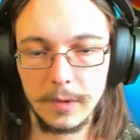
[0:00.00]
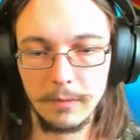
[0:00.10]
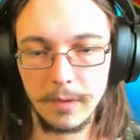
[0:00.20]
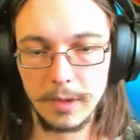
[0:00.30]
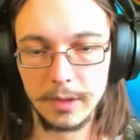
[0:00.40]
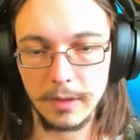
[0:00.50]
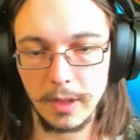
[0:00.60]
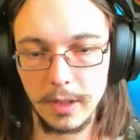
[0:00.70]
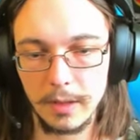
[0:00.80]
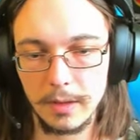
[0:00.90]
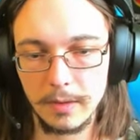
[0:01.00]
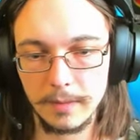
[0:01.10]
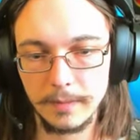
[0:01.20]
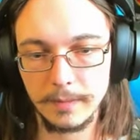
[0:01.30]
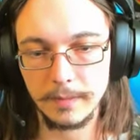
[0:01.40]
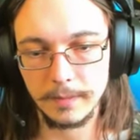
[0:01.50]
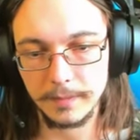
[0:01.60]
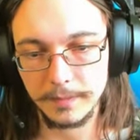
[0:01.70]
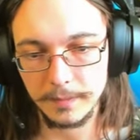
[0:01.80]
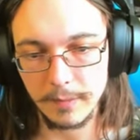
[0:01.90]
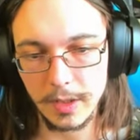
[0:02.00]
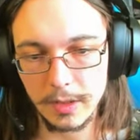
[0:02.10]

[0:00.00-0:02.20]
Why should I? Because Why